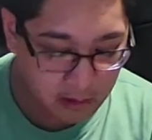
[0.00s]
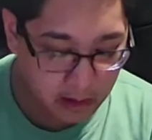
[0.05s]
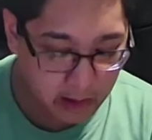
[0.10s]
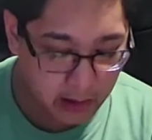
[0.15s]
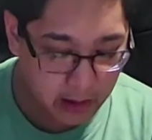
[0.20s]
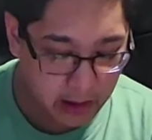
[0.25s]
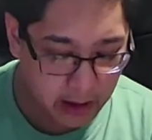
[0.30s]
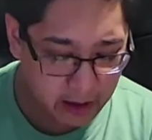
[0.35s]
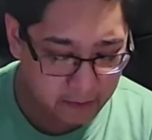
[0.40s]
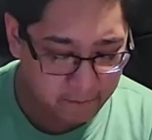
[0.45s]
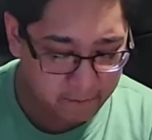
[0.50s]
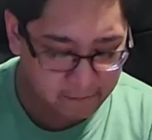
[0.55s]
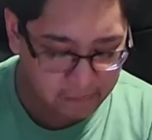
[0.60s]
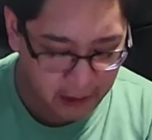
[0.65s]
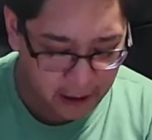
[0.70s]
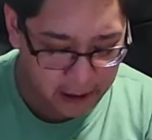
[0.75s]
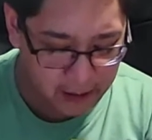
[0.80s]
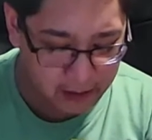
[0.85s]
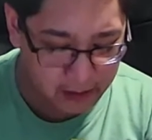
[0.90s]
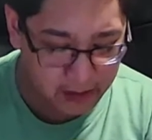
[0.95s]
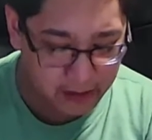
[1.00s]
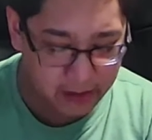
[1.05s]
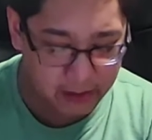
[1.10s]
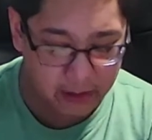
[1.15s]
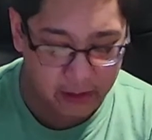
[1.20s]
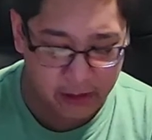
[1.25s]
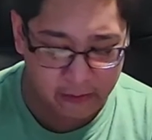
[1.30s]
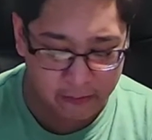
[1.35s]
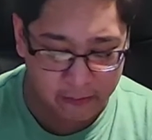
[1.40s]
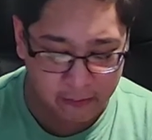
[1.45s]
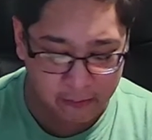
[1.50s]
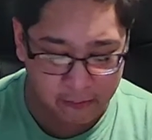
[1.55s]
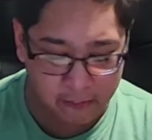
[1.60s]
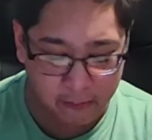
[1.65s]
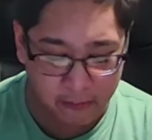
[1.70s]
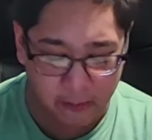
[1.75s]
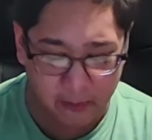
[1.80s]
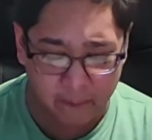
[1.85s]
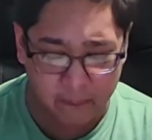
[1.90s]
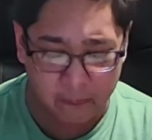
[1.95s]
And finally, in
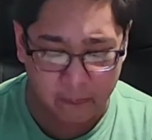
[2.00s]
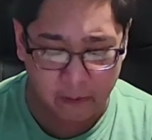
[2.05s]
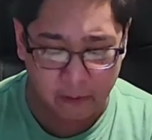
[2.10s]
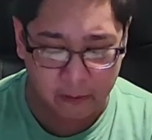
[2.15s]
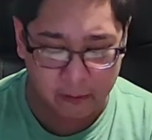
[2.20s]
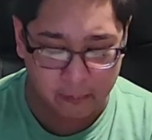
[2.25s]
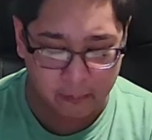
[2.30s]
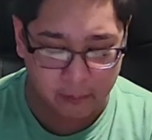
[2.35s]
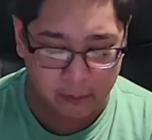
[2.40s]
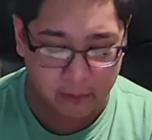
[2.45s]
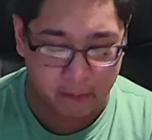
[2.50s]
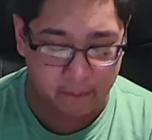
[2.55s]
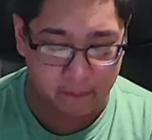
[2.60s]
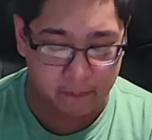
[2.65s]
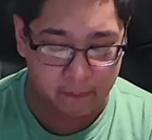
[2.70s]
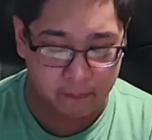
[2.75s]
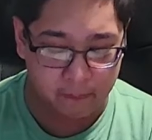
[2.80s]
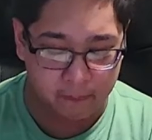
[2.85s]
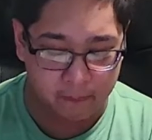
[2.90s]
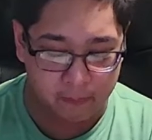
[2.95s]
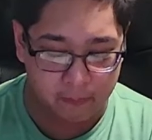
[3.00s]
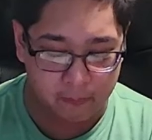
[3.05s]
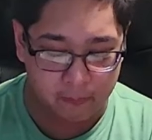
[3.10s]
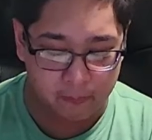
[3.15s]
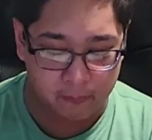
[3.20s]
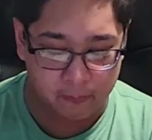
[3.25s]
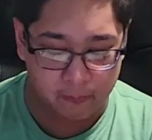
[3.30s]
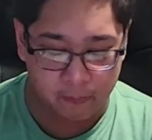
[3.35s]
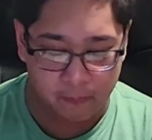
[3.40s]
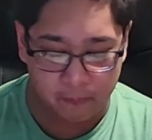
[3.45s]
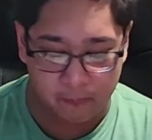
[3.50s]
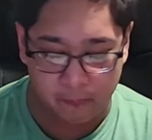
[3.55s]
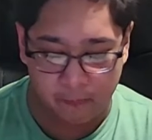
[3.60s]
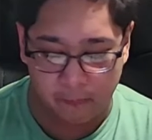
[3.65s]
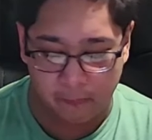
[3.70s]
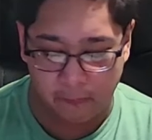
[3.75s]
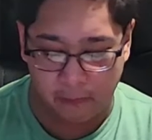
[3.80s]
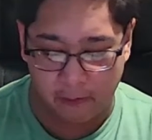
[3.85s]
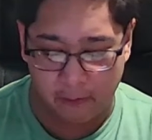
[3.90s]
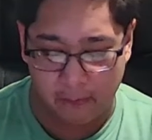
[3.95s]
terms of notable
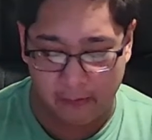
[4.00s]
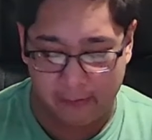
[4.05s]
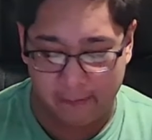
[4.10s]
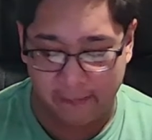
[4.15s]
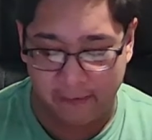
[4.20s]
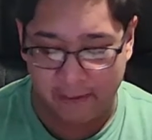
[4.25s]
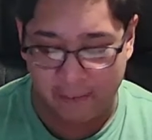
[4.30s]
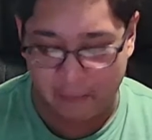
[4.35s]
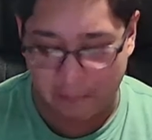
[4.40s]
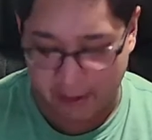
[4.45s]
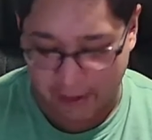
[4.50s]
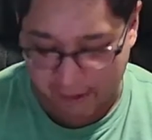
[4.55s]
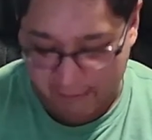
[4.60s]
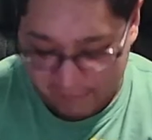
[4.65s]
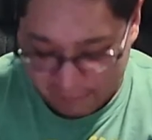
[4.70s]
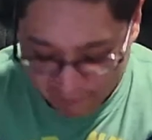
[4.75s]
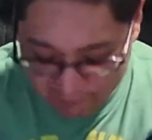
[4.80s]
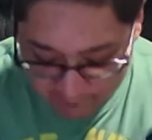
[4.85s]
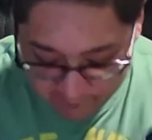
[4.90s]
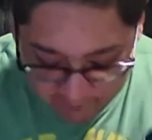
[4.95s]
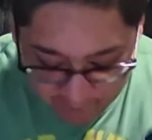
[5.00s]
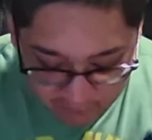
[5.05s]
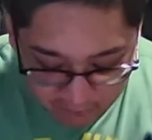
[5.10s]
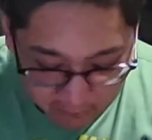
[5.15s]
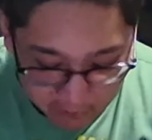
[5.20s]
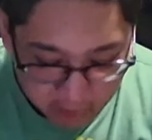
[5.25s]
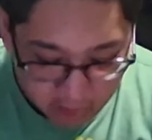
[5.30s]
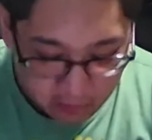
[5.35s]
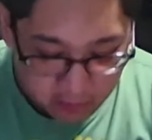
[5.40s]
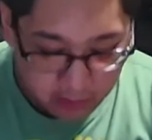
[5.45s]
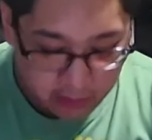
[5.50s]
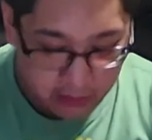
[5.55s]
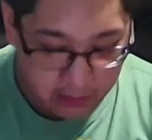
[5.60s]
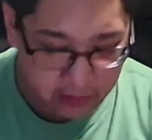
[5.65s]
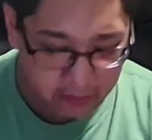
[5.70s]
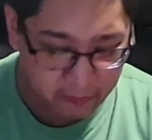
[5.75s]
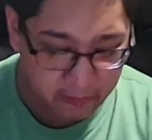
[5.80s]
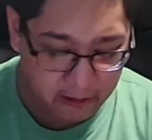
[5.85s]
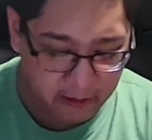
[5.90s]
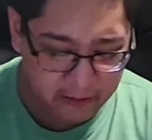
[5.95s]
former teammates,
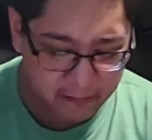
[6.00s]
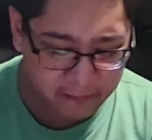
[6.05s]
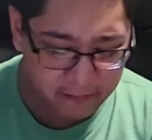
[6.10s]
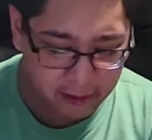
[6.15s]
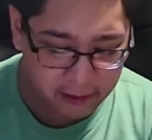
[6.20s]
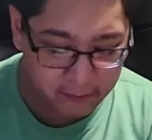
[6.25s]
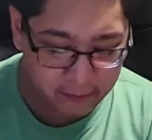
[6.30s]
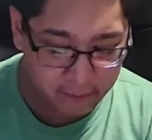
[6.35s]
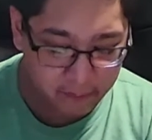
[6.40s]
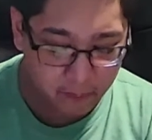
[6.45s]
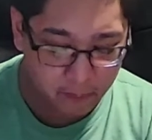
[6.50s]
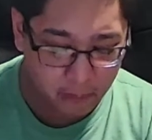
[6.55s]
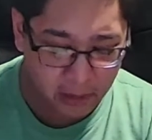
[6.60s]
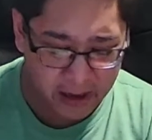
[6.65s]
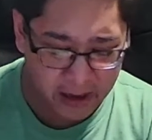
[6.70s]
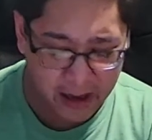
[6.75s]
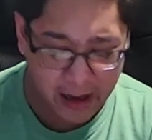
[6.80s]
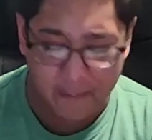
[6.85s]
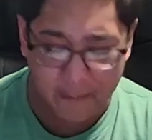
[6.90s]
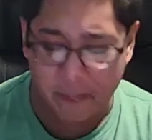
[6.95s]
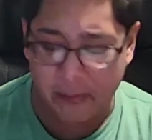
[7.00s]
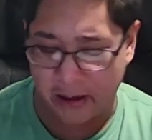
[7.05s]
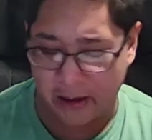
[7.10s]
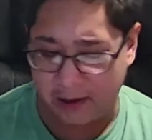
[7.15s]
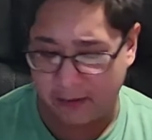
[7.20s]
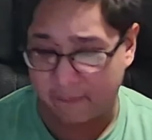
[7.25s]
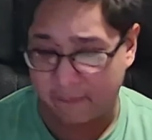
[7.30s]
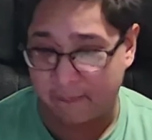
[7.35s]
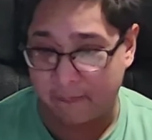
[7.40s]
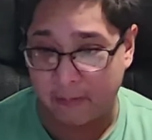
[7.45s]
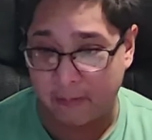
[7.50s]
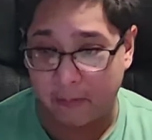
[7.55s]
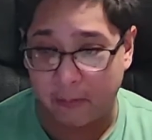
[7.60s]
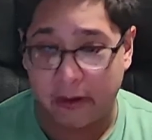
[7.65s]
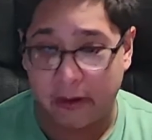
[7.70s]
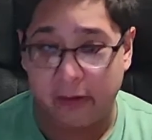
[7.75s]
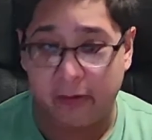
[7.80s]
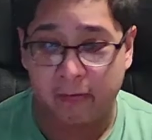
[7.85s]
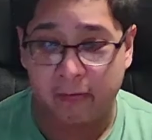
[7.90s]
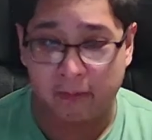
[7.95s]
is against Miami on
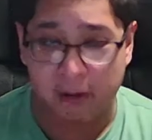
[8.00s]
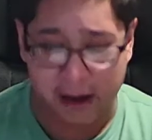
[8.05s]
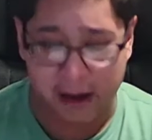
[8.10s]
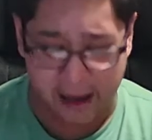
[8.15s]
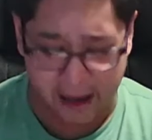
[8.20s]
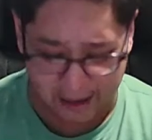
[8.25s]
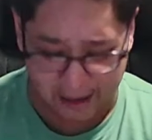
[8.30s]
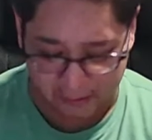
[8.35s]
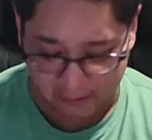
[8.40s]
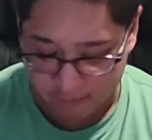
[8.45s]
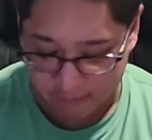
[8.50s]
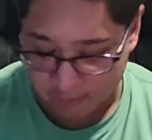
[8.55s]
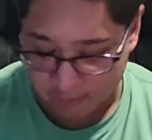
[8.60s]
February 20th,